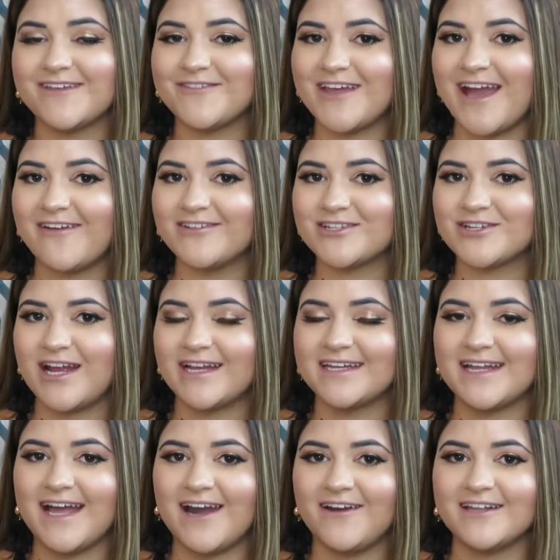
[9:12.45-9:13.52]
If you haven't tried
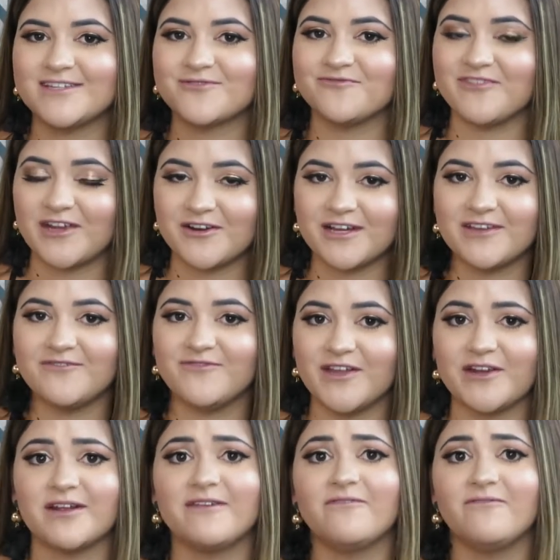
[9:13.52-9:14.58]
it out, it's very,
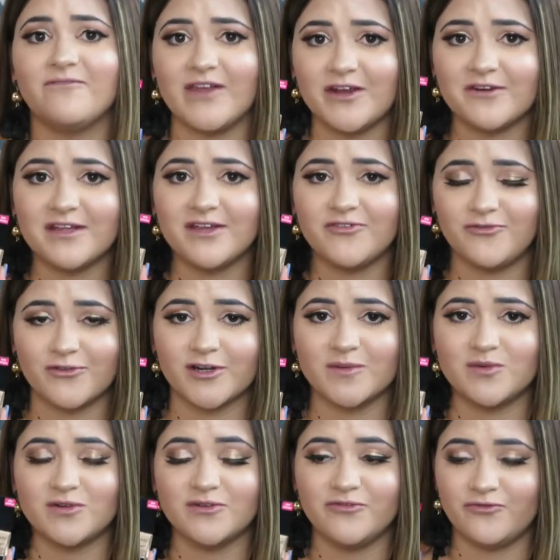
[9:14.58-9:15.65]
very, very
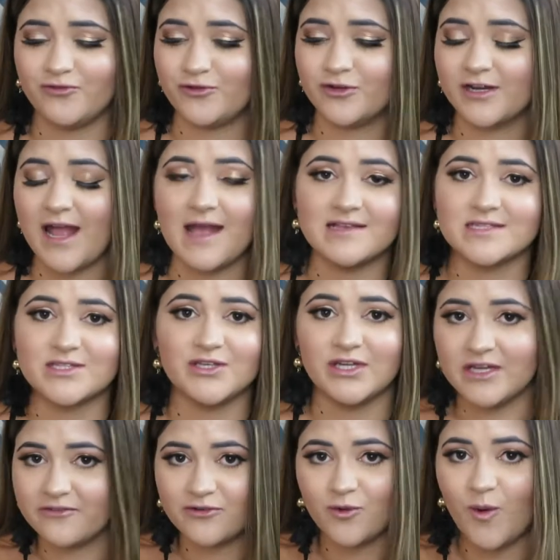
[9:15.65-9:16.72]
affordable for as
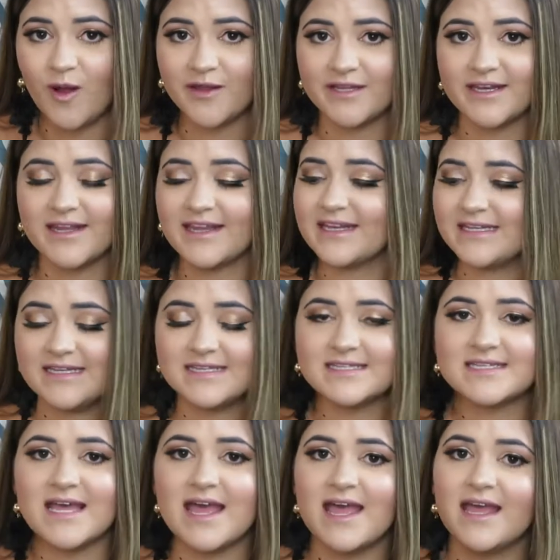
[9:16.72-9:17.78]
good of quality it is.